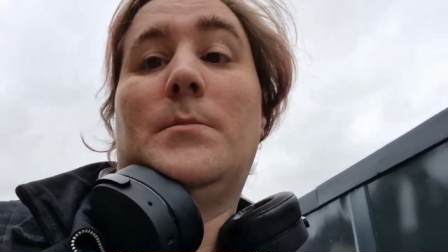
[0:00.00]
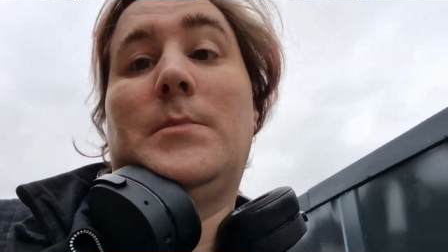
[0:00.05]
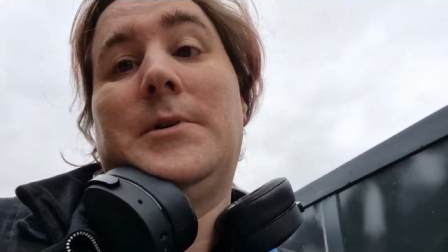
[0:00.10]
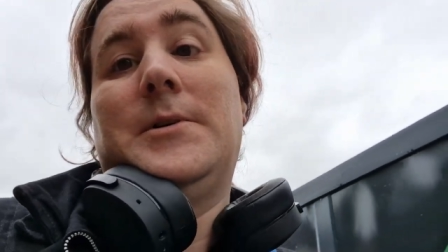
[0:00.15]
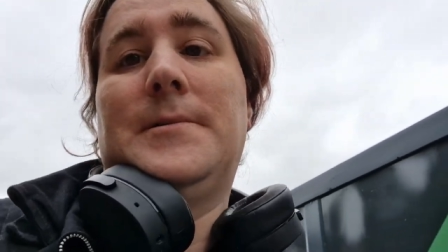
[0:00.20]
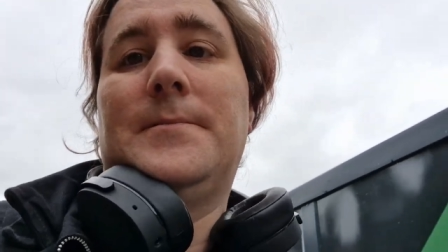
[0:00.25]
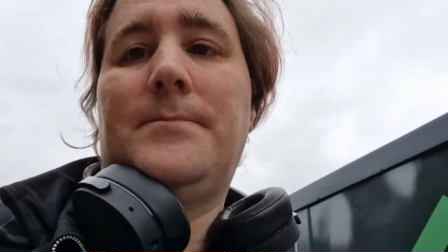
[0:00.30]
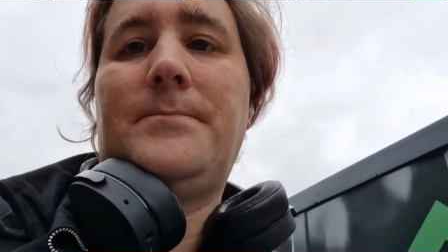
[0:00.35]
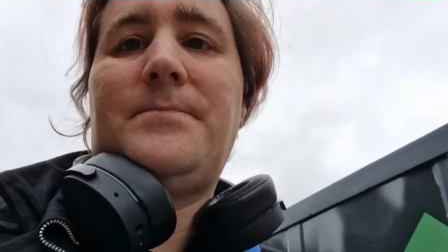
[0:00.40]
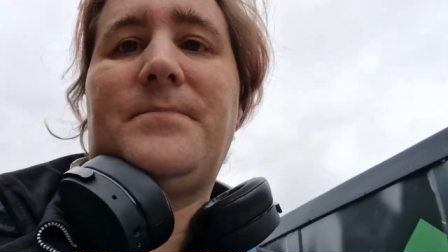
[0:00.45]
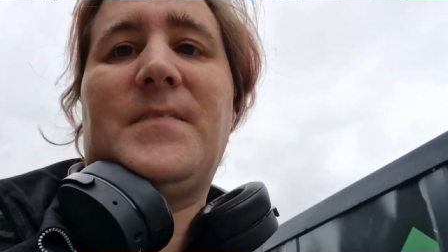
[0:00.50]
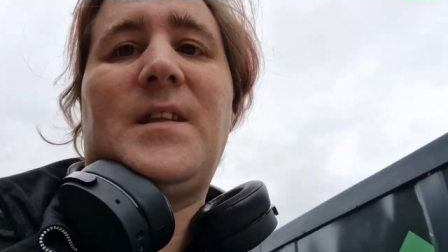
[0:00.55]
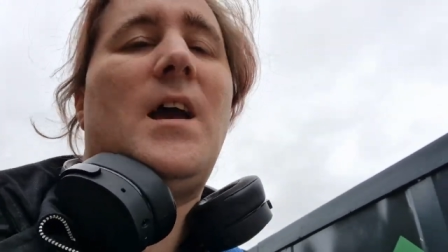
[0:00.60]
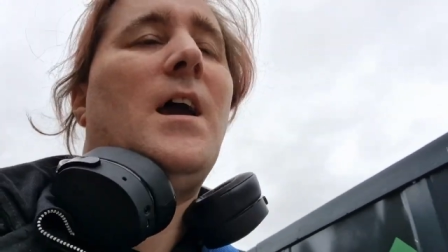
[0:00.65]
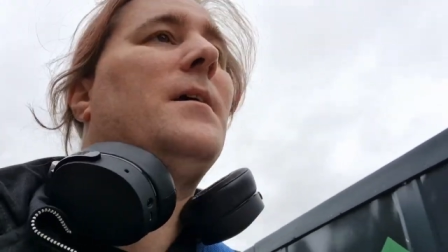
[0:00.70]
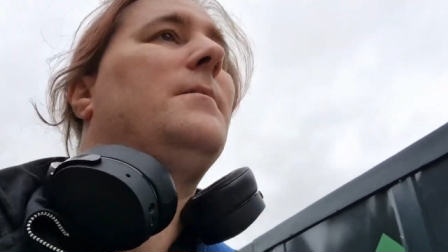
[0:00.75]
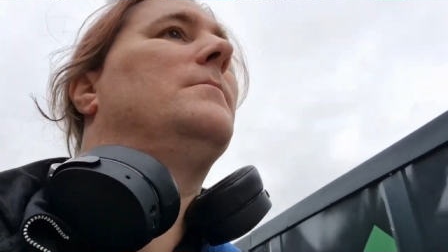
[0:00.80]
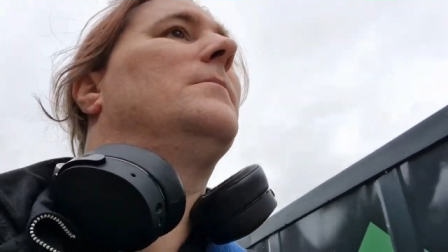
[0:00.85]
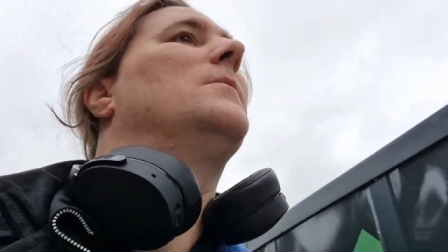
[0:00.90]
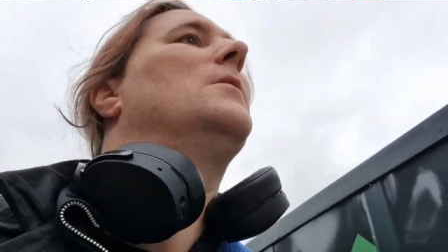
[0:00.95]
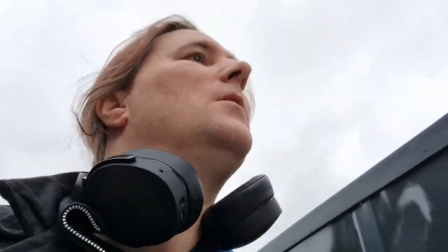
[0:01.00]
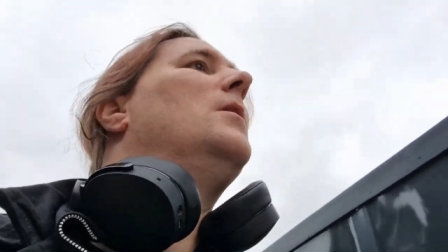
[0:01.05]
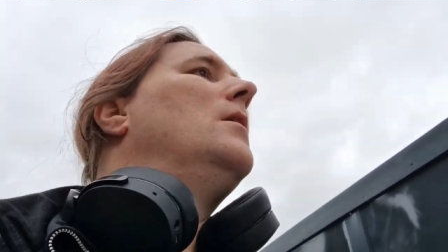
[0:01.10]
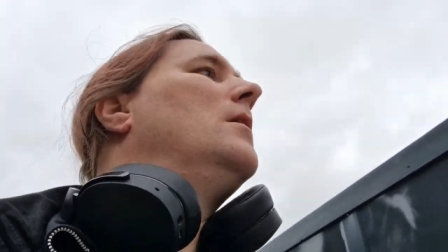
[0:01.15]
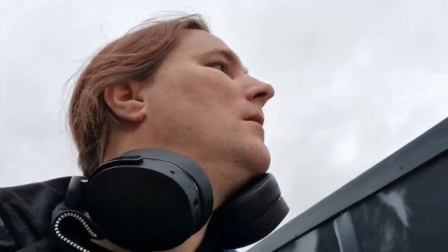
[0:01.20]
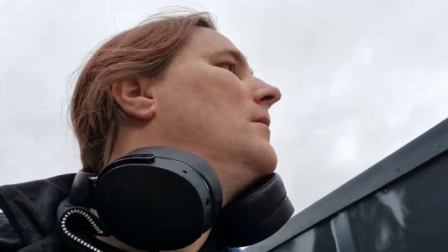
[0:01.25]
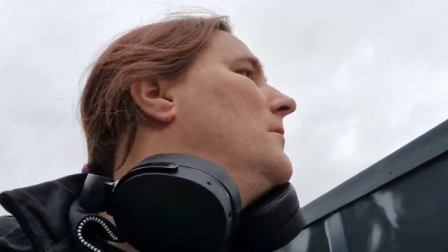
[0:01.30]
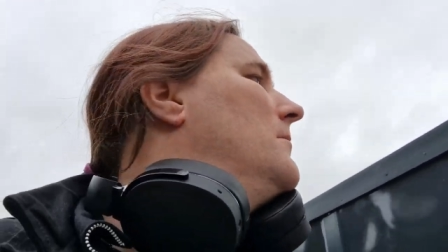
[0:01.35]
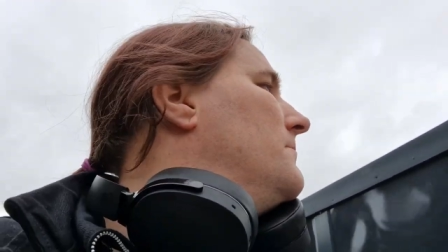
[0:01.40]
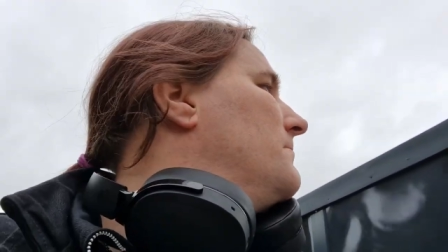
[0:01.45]
But hey,
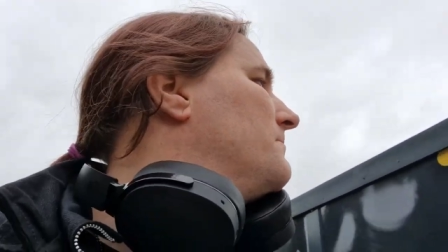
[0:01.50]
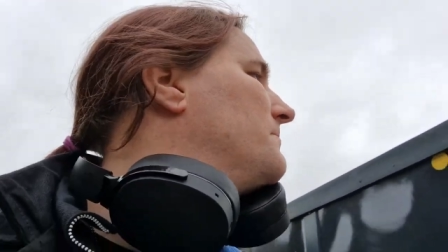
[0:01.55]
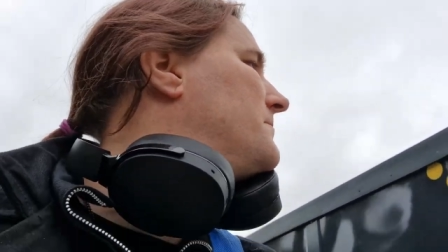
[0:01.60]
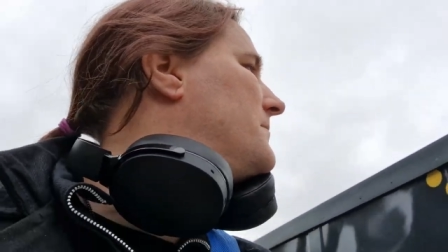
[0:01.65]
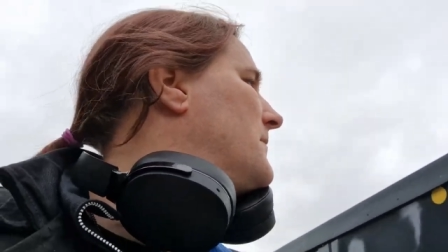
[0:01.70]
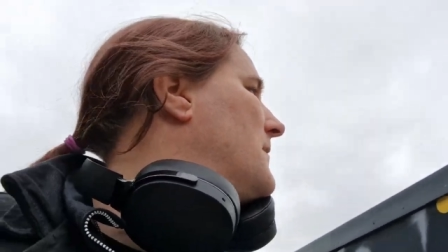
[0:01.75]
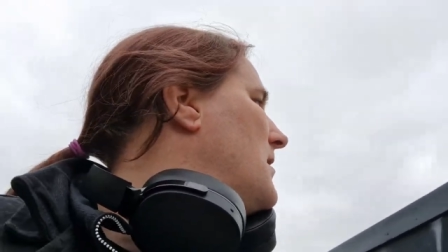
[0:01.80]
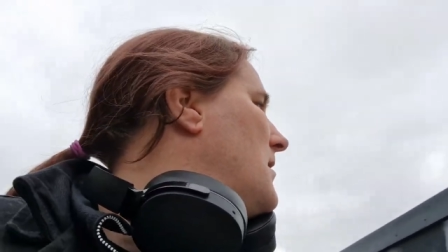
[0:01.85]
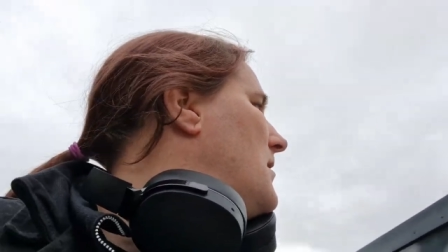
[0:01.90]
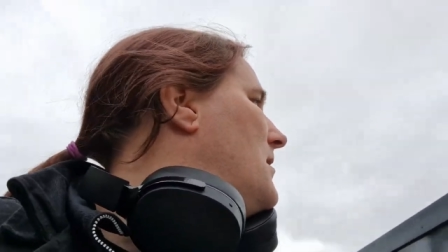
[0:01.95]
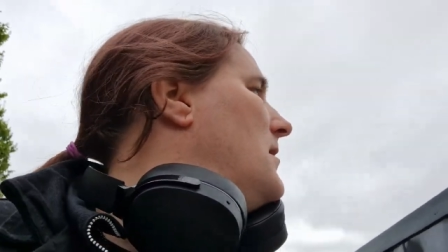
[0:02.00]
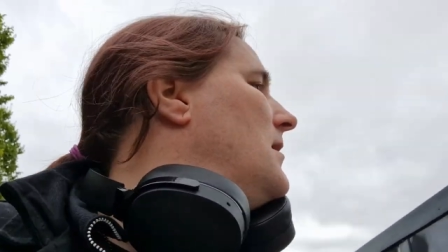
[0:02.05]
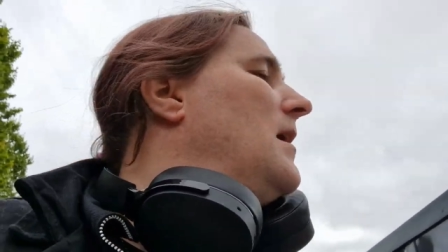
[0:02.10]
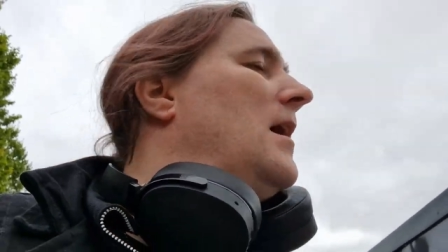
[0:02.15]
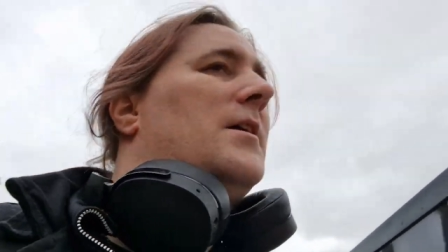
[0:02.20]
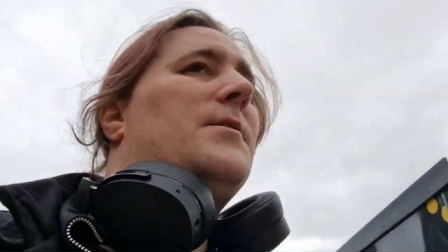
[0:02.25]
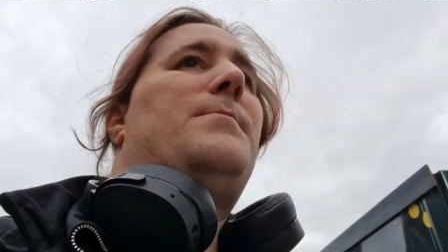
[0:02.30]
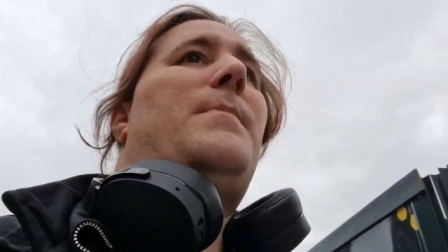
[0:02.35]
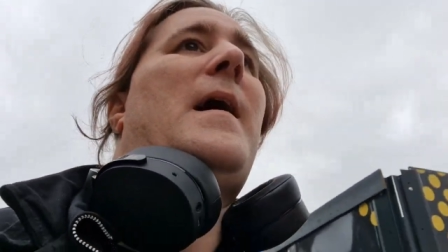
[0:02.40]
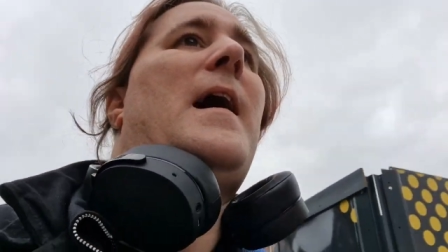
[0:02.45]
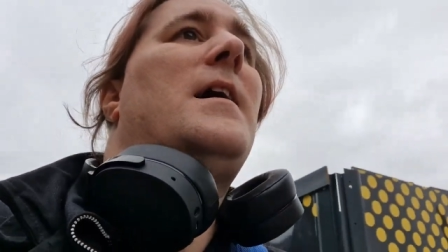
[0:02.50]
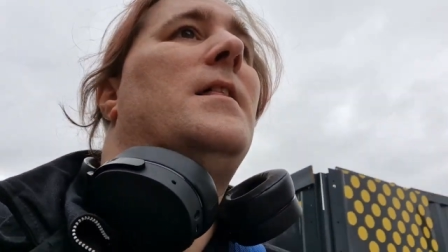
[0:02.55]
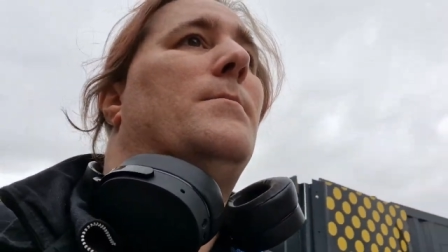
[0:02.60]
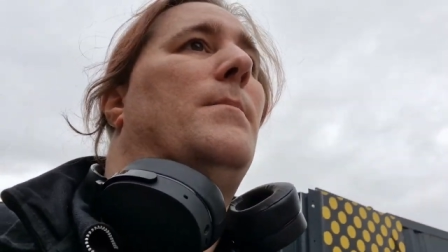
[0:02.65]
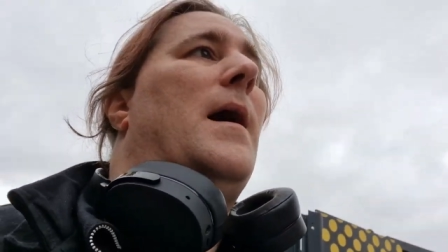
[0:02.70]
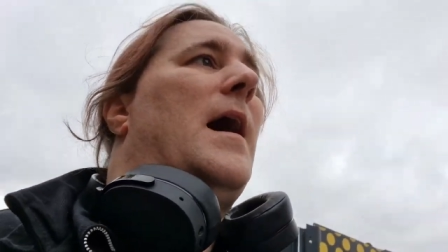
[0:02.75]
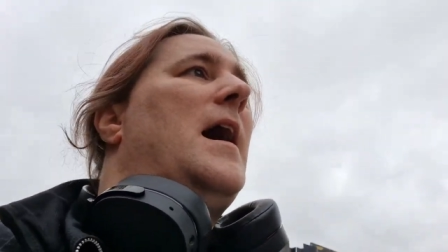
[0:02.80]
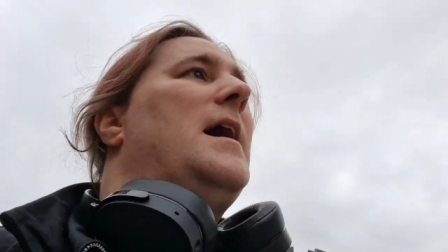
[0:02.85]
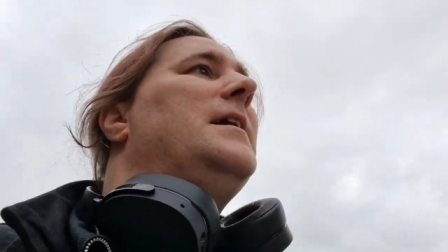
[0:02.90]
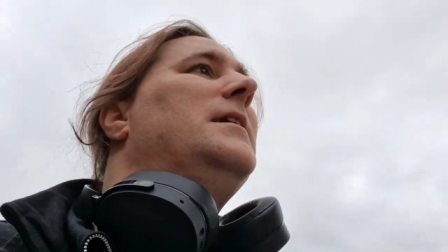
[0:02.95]
that's by the
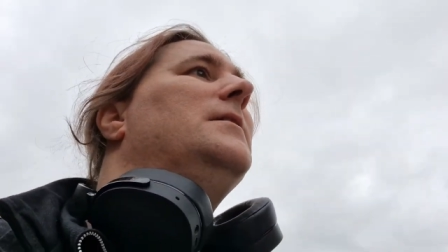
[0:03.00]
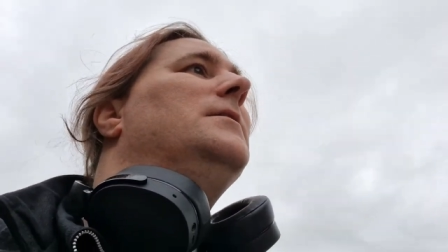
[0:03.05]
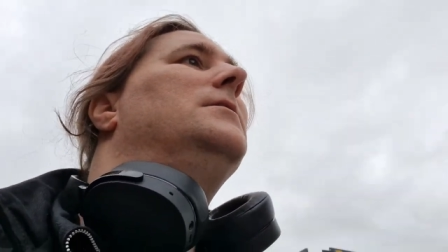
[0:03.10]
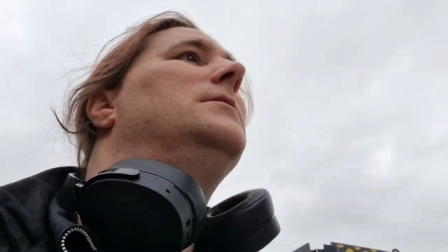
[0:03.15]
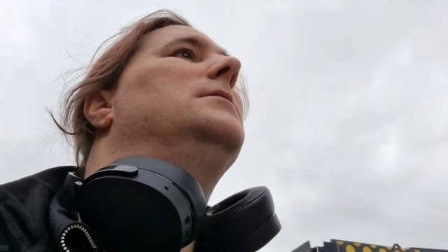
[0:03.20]
by.